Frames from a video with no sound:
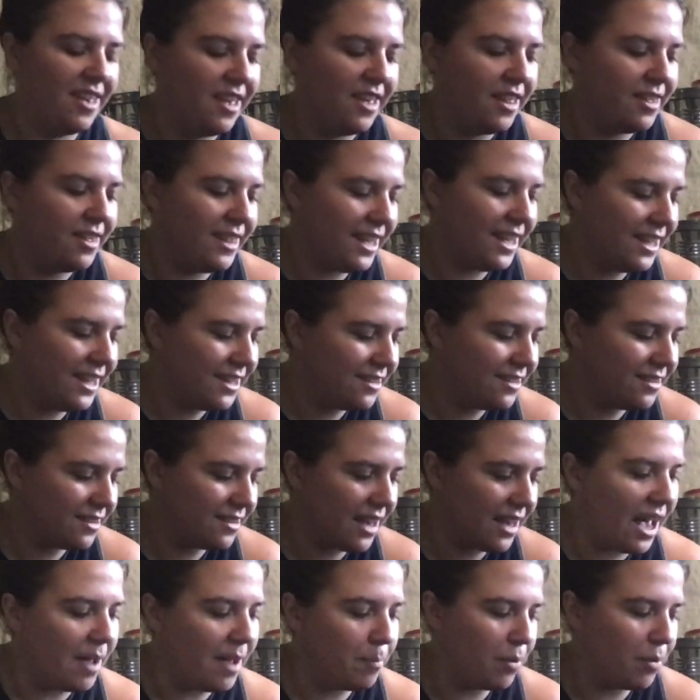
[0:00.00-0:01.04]
These
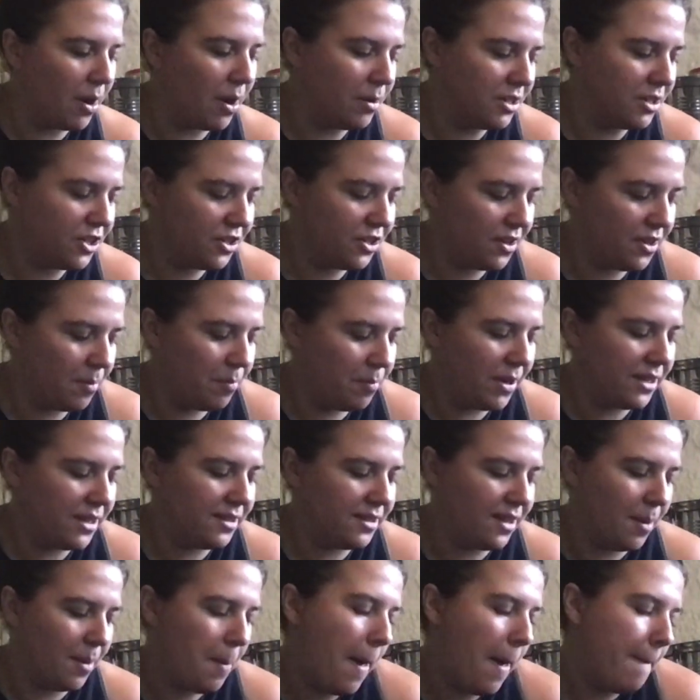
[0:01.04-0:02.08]
I probably shouldn't have picked
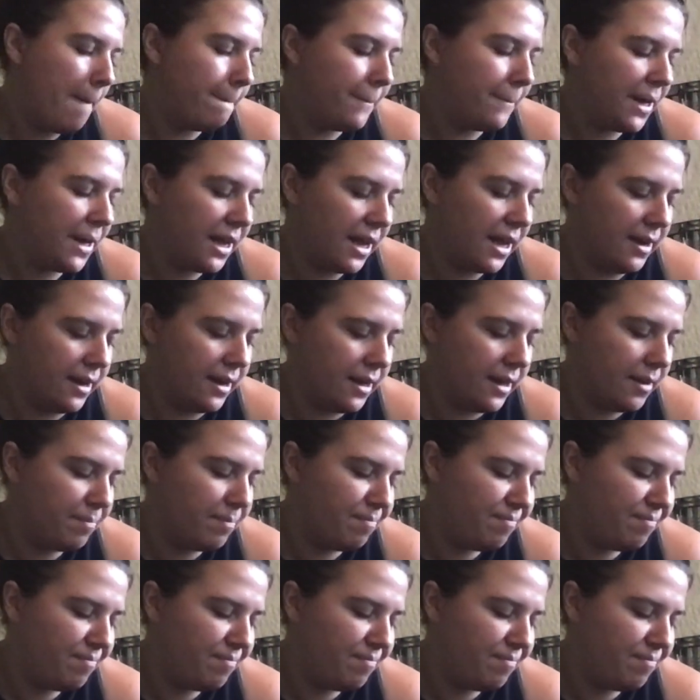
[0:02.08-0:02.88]
up, but I did.